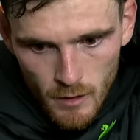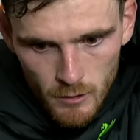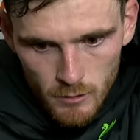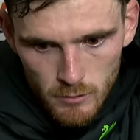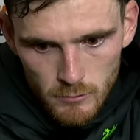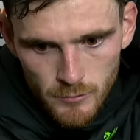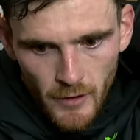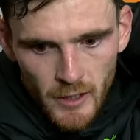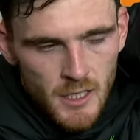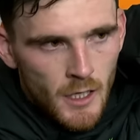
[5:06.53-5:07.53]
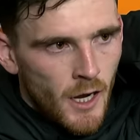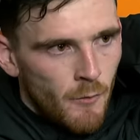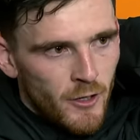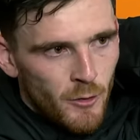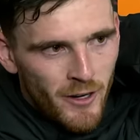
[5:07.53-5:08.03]
I know it's funny saying
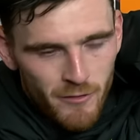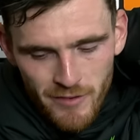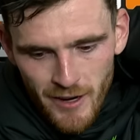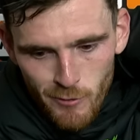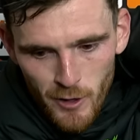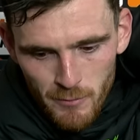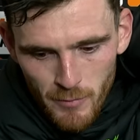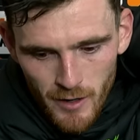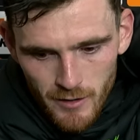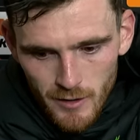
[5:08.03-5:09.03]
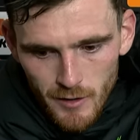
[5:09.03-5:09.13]
that when you win five one, but